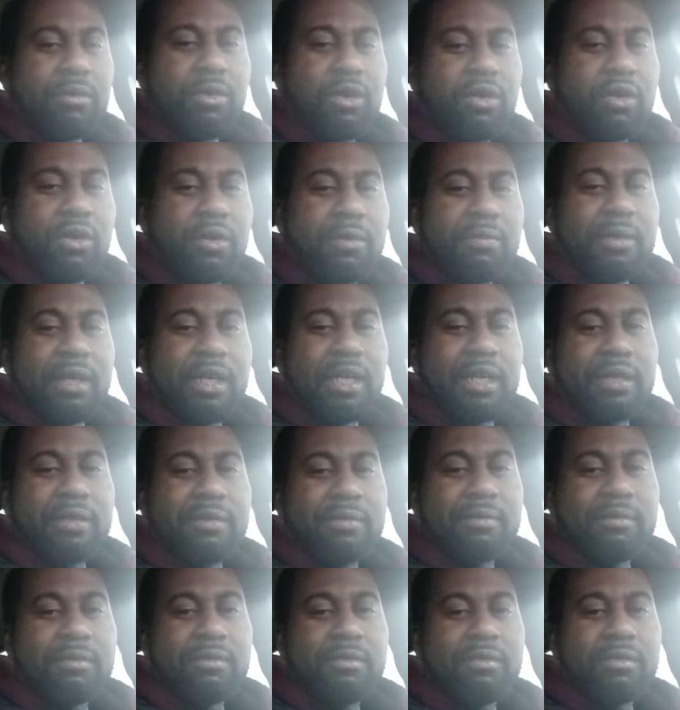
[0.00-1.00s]
on, man.
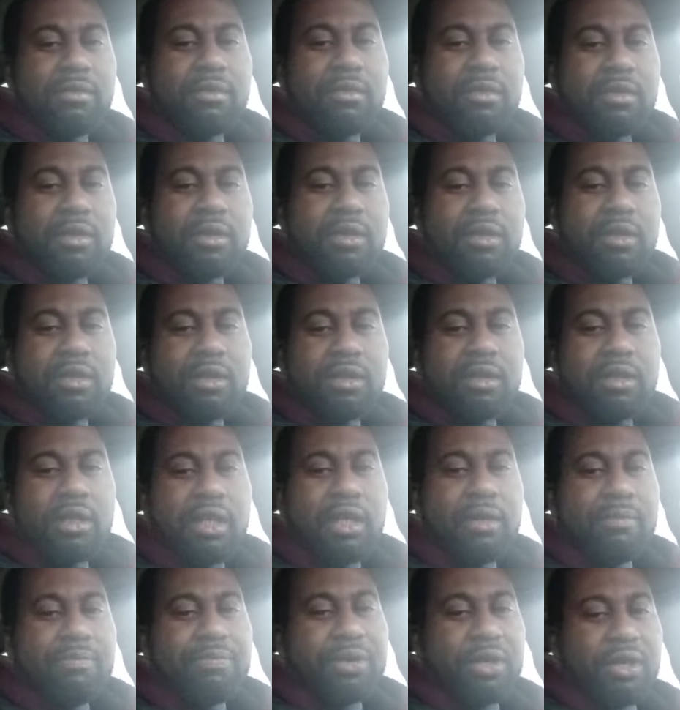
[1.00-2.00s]

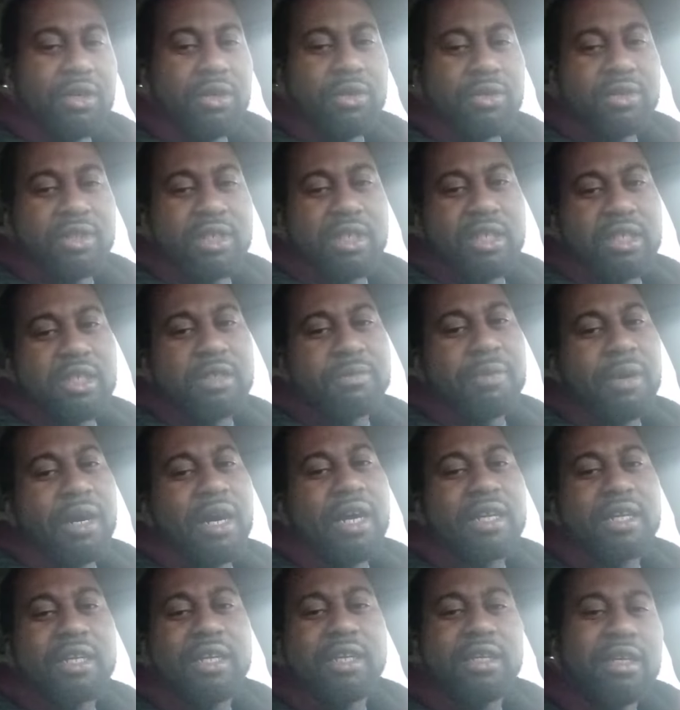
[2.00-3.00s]
And pills in his
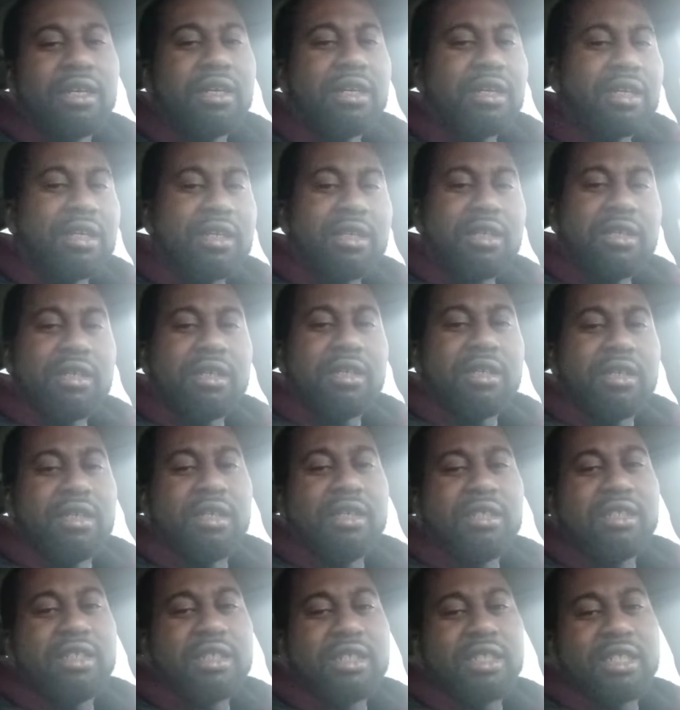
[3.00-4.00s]
pocket. It
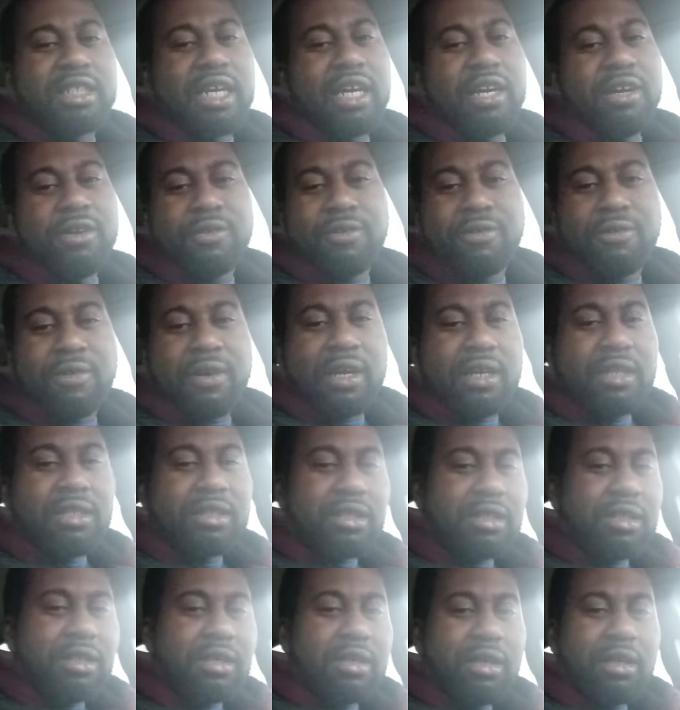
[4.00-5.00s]
just sound
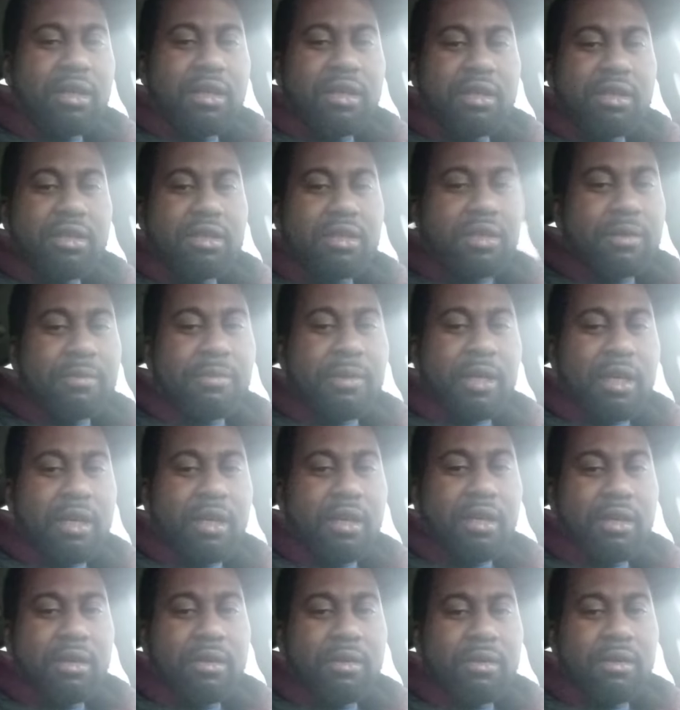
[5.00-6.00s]
crazy to me.
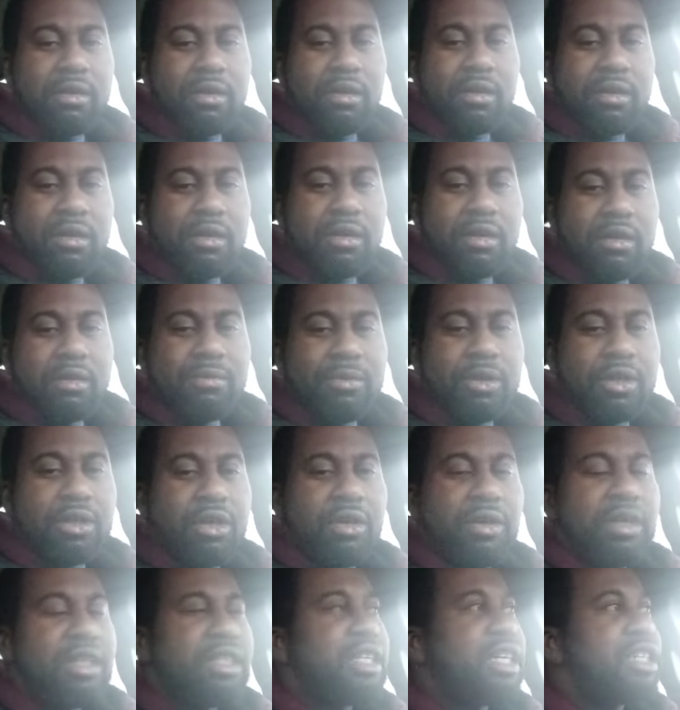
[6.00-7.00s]
But yo,
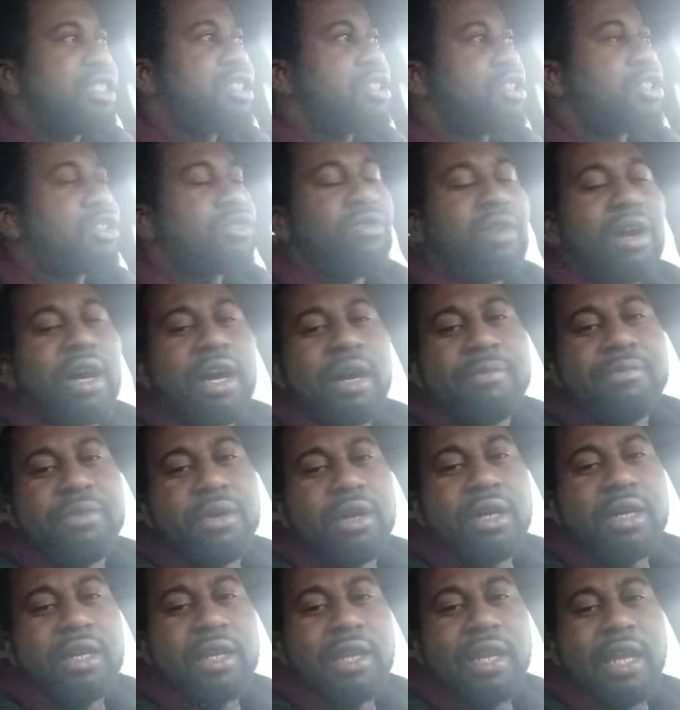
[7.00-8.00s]
hit that subscribe
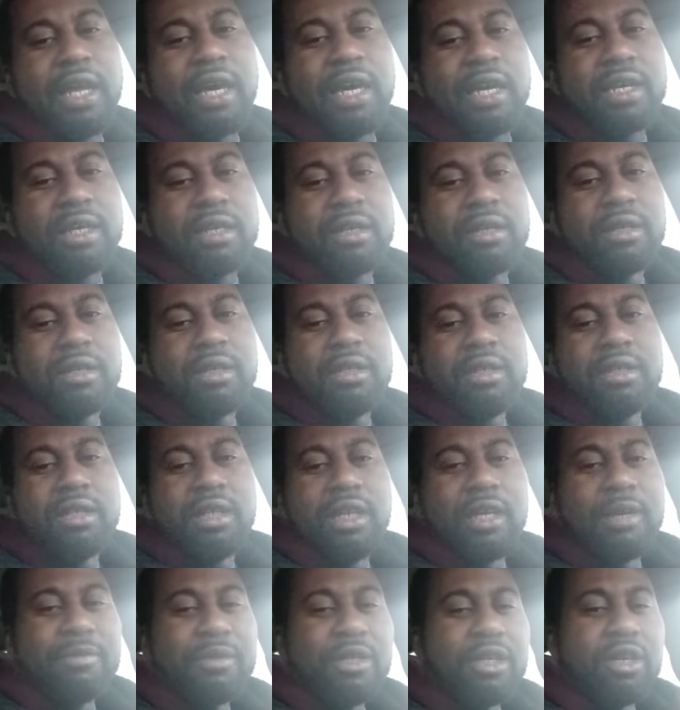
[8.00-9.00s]
button, like.
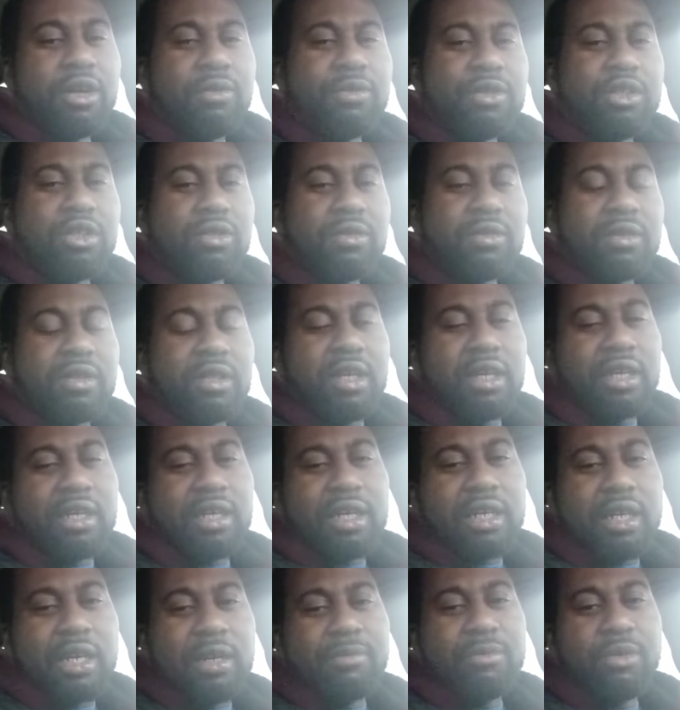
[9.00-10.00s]
Let me know what you think. I
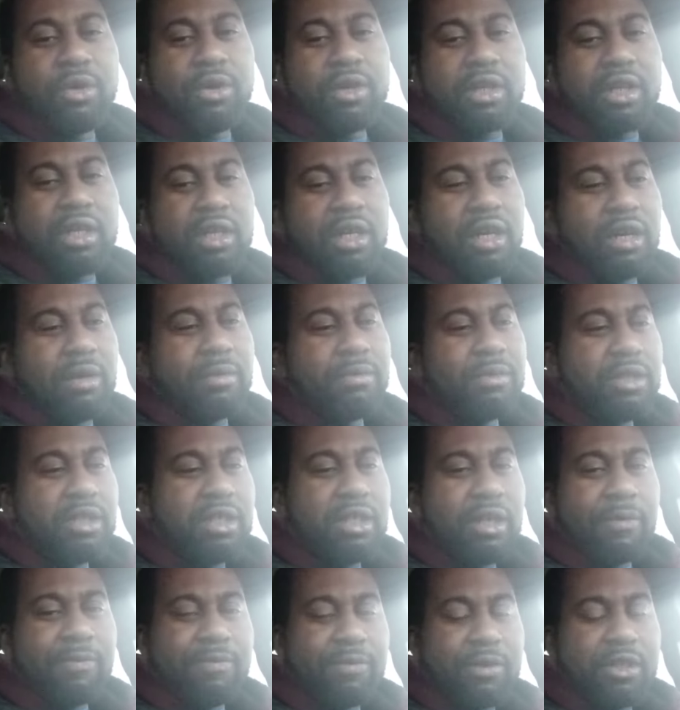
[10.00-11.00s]
got more to come. A
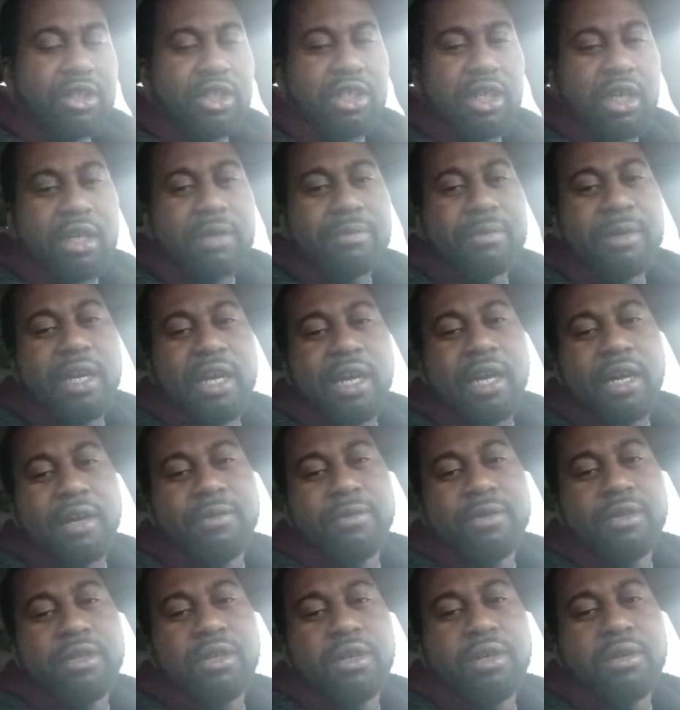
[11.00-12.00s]
different, check me out,
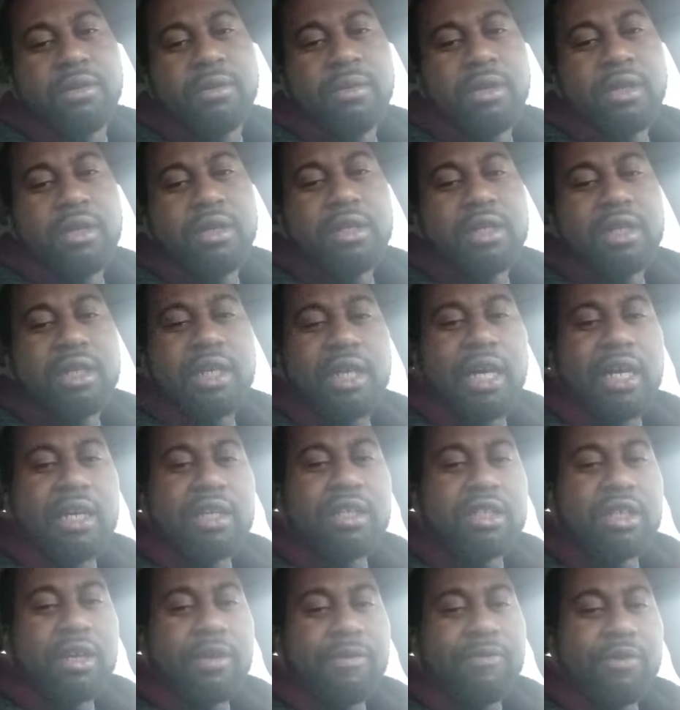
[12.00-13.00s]
you know. Got a
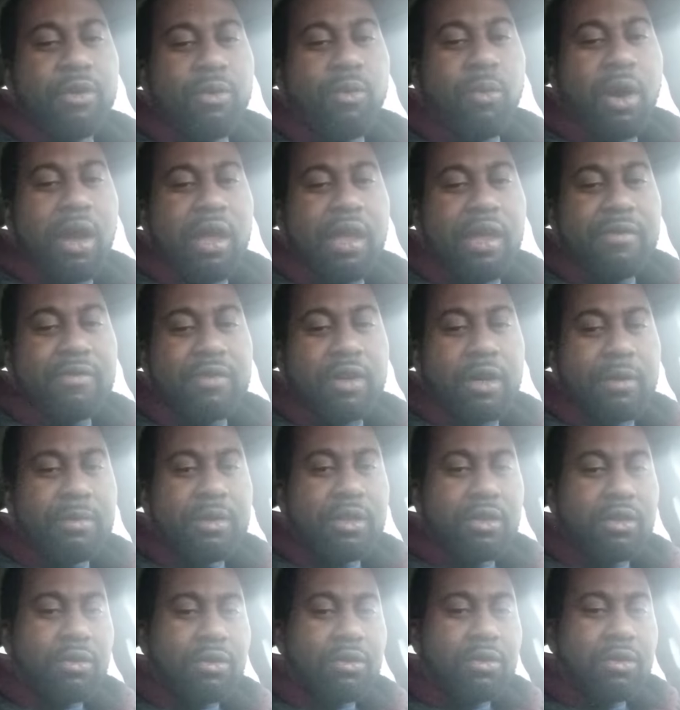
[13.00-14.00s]
different wave coming
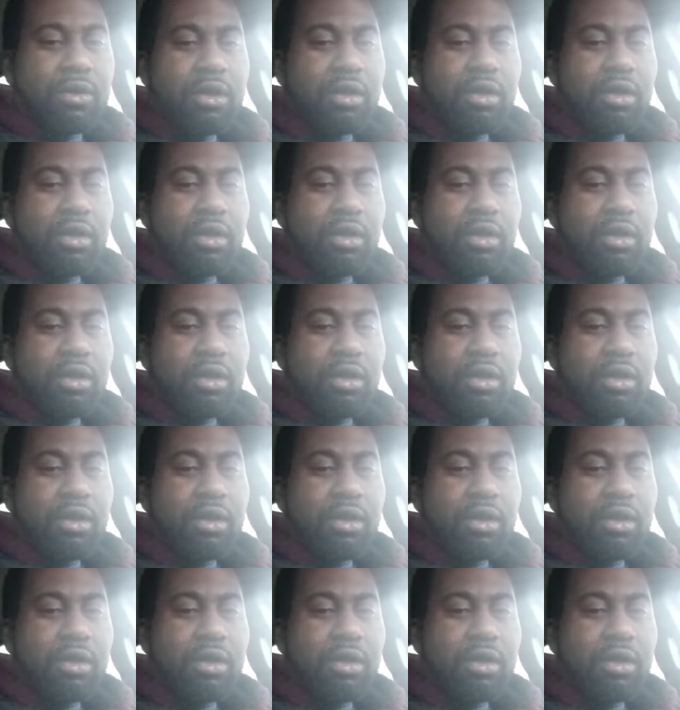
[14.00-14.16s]
through.